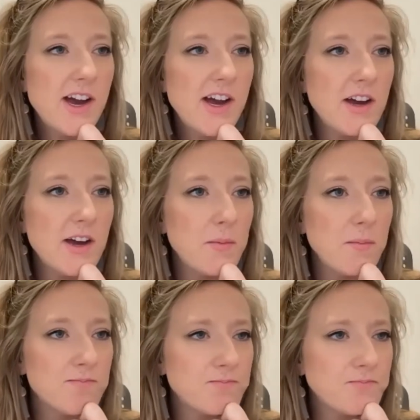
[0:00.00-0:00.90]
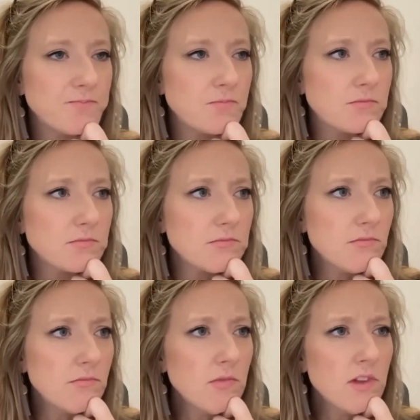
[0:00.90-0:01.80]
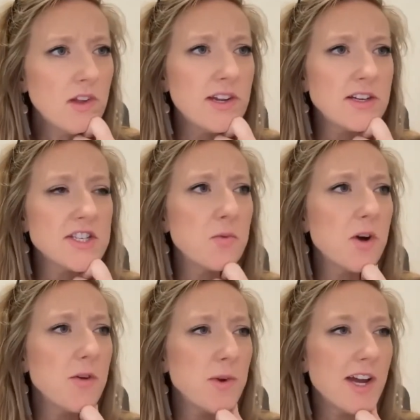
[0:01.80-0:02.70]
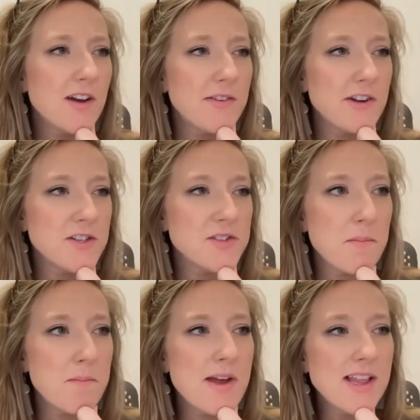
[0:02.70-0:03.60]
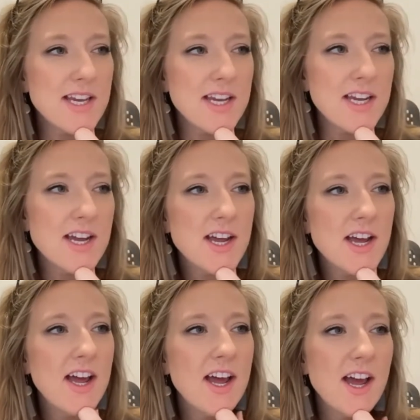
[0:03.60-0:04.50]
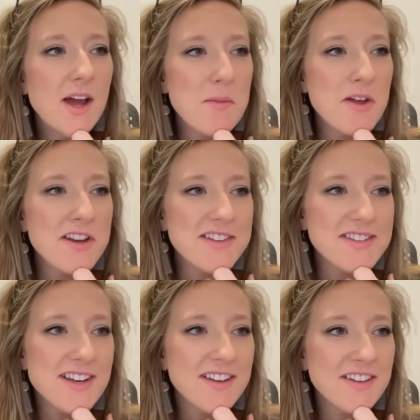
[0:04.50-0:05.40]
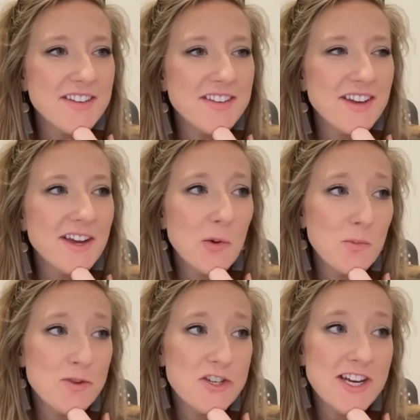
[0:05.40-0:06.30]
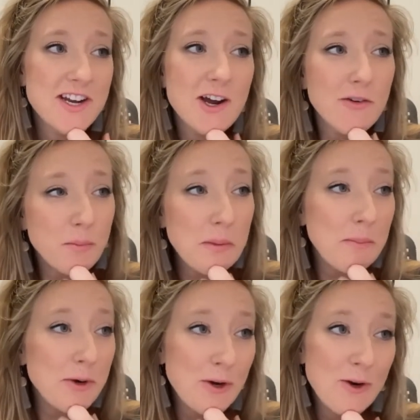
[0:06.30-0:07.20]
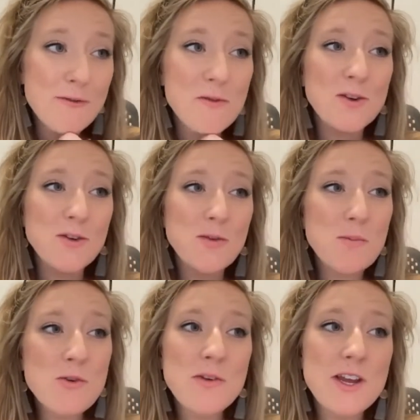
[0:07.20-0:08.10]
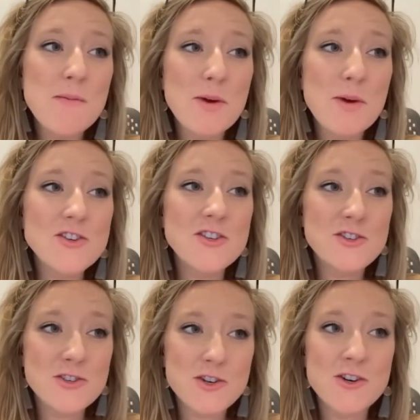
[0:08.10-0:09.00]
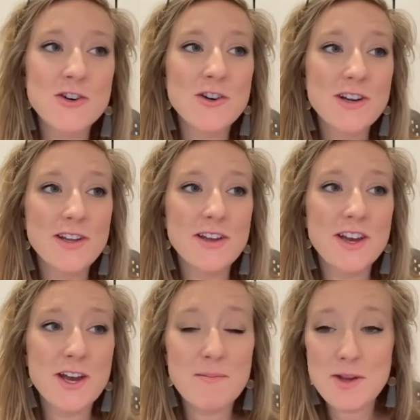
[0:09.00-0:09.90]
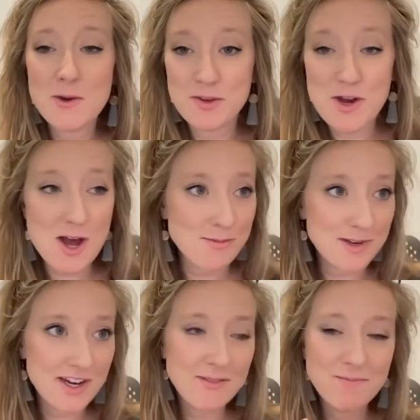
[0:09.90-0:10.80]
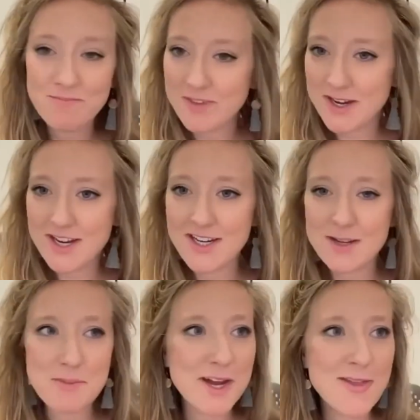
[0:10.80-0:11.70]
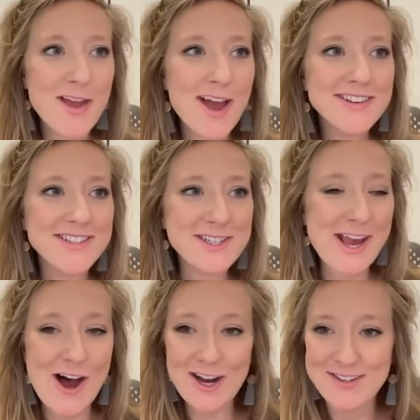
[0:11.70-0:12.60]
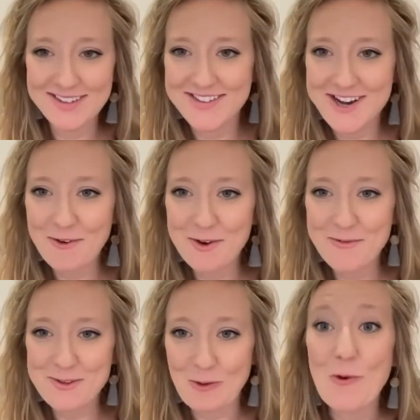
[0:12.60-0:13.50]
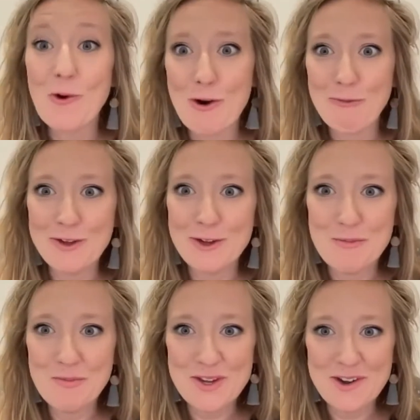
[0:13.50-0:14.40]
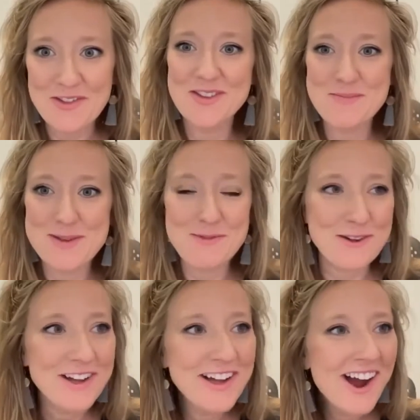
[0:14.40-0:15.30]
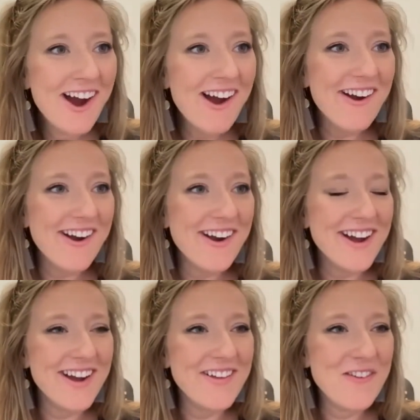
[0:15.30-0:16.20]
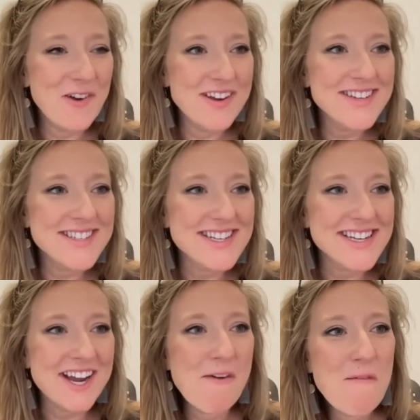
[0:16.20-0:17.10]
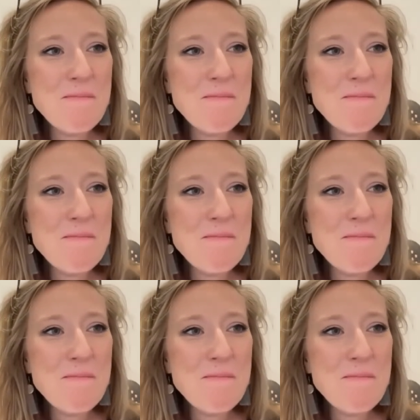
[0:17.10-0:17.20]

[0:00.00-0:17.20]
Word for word: um, next one we have here is from melanie Melanie says um, she cannot remember her first movie, but she's sure um, it was a comedy. I can get behind that, as long as it's not one of these horror films that all these people are uh, went to see. Or up